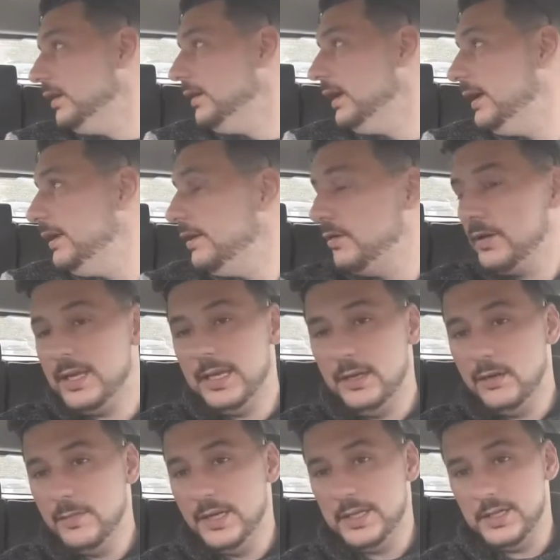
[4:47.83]
Now, you don't
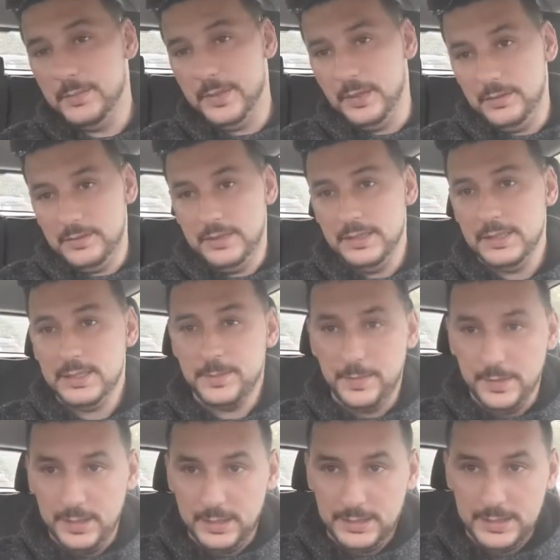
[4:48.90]
hear much about this,
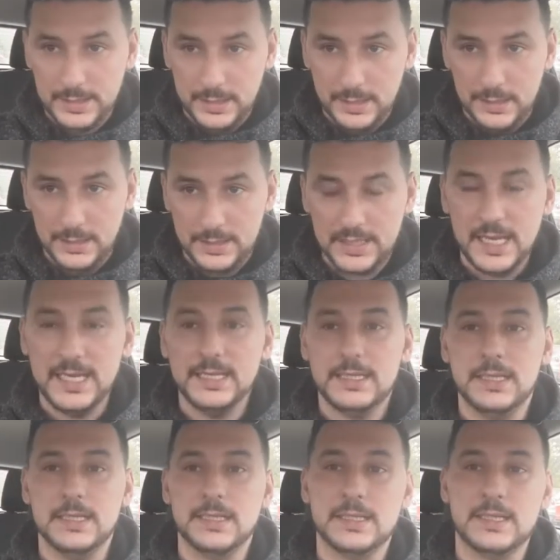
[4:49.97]
but
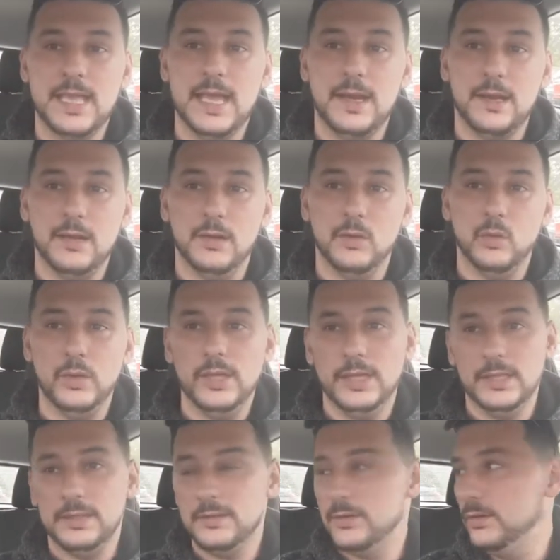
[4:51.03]
scientists that are
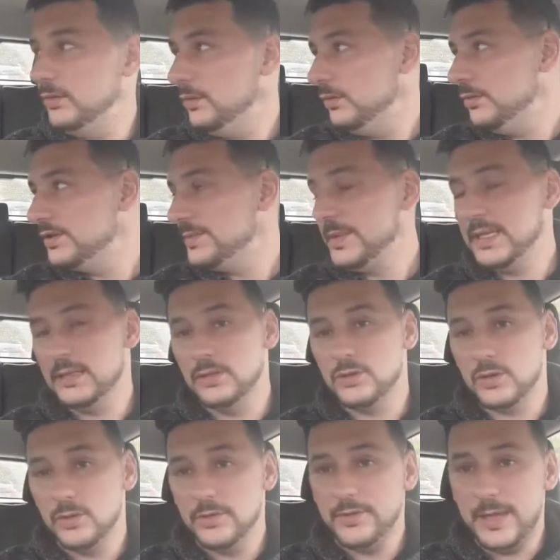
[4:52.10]
willing to speak the
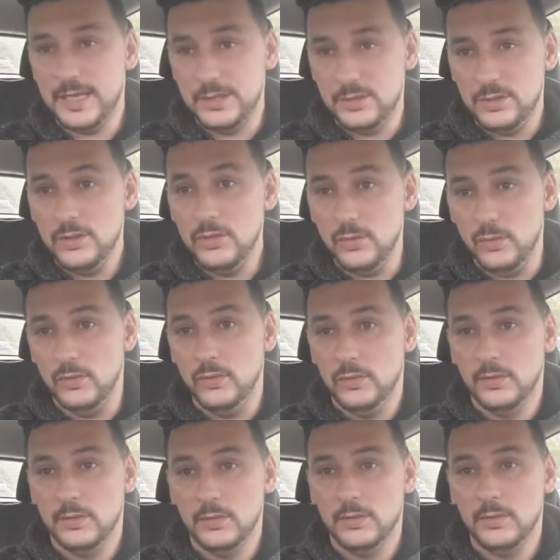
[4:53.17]
truth, they do.
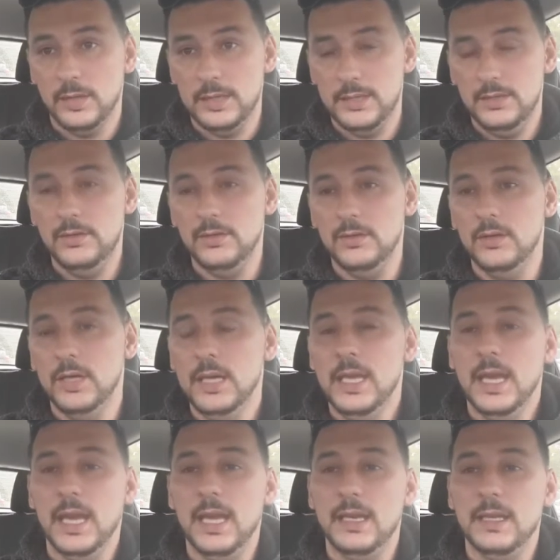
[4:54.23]
They do.
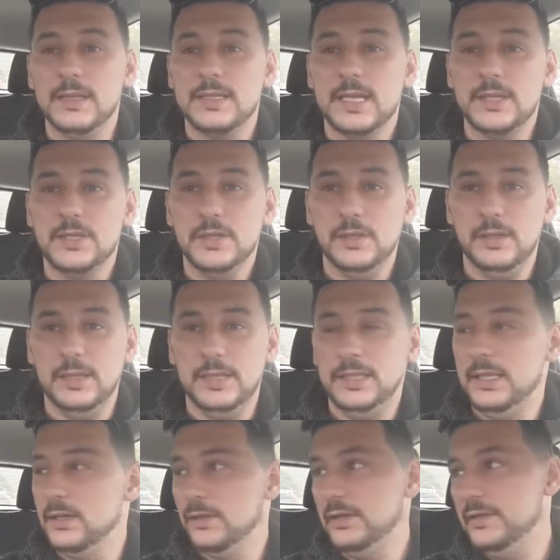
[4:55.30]
And essentially,
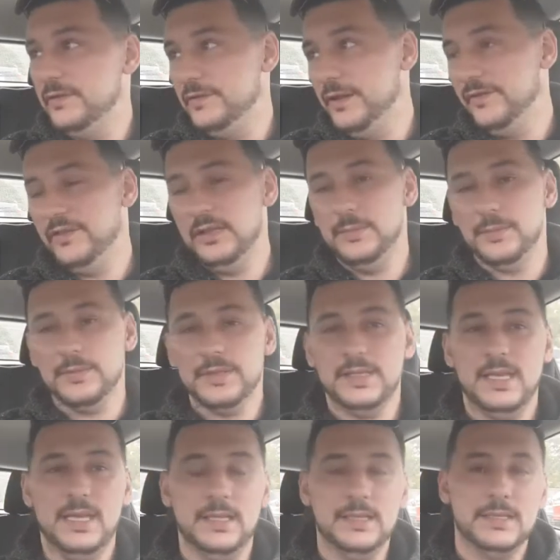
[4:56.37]
nearly
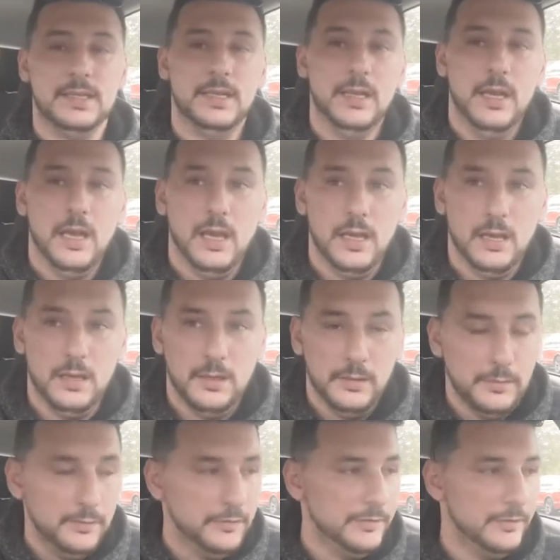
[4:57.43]
50%
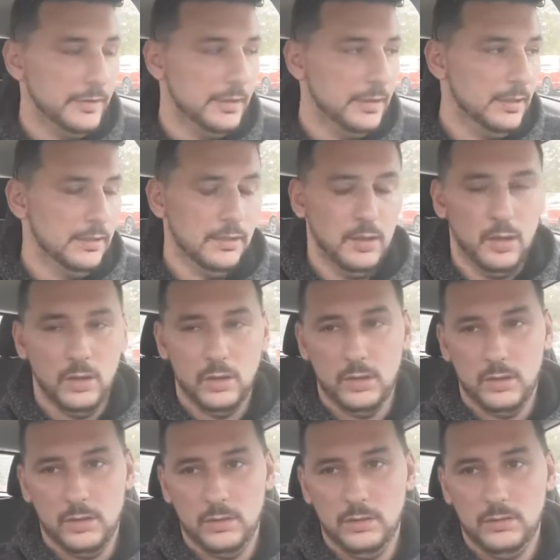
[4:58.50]
of
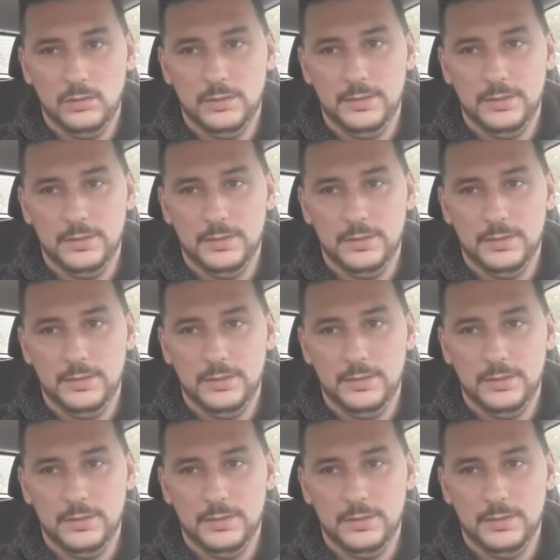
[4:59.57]
all